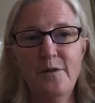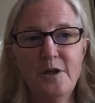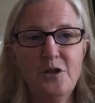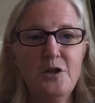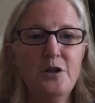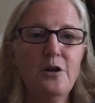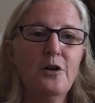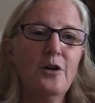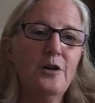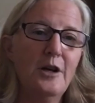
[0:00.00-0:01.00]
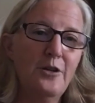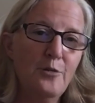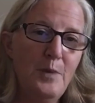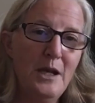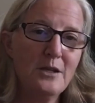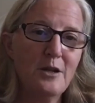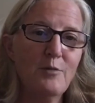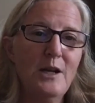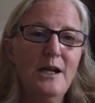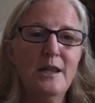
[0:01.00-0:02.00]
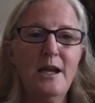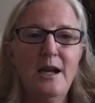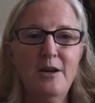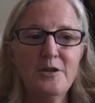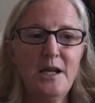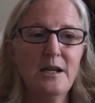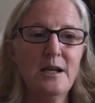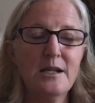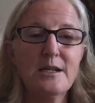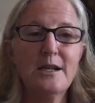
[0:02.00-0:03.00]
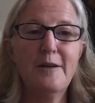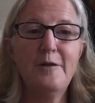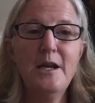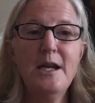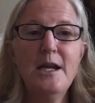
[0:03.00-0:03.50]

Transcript: fenced yard, other pets already in the house, that kind of stuff.